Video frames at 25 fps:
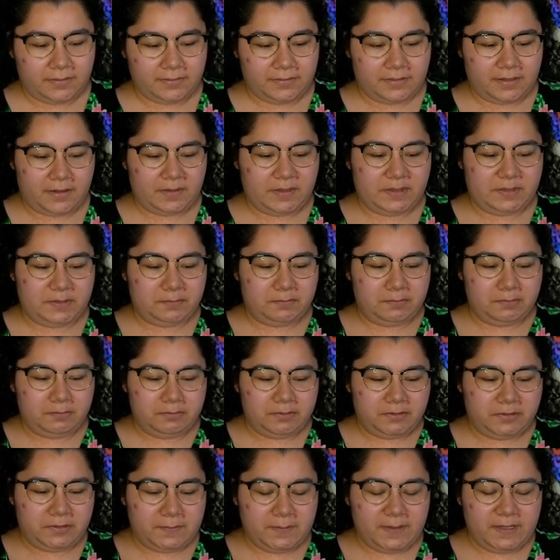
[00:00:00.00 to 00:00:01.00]
Now this one
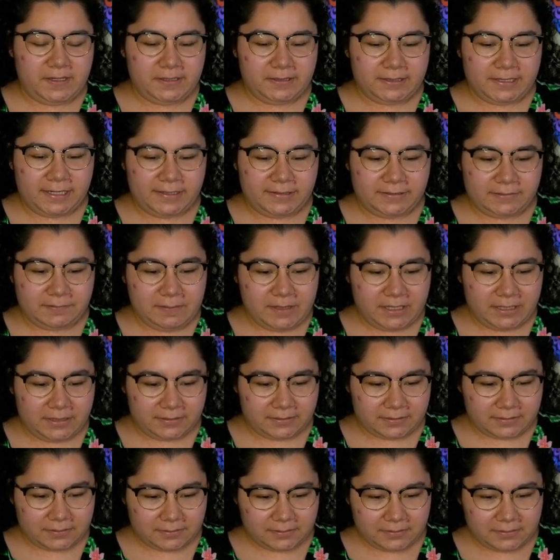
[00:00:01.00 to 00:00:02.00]
was submitted last
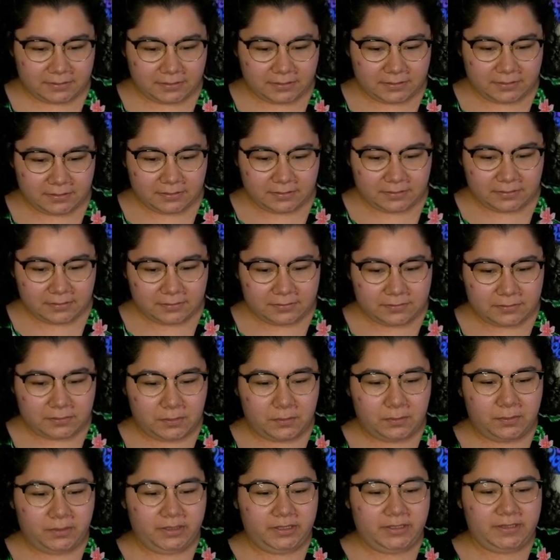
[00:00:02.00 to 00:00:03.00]
minute.
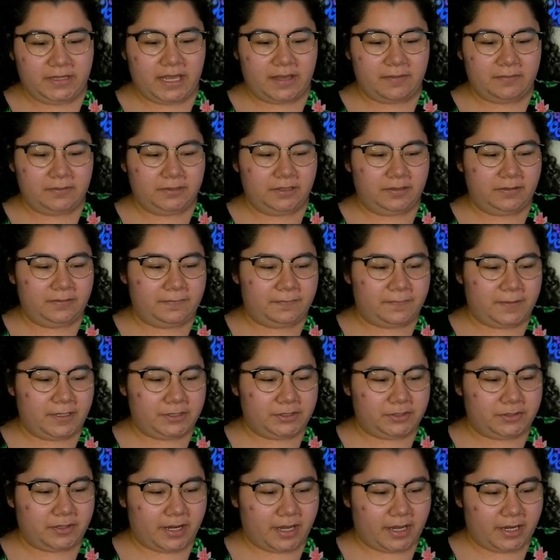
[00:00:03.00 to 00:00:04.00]
Don't worry, that will not
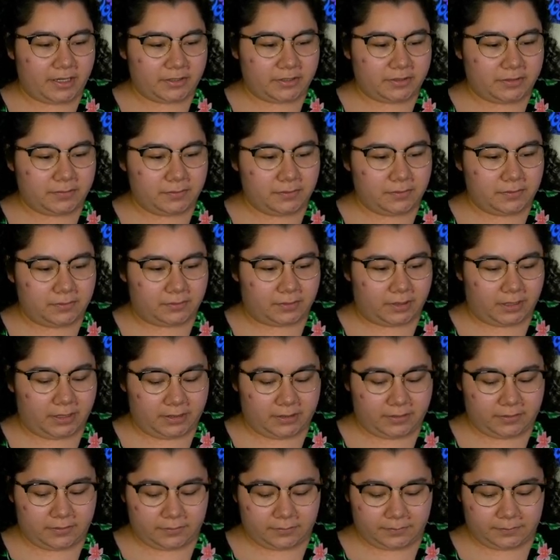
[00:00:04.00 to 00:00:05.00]
affect your actual
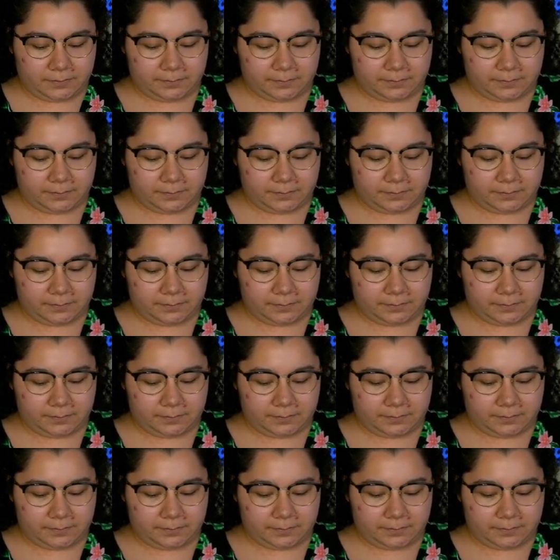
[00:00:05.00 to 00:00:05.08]
grade.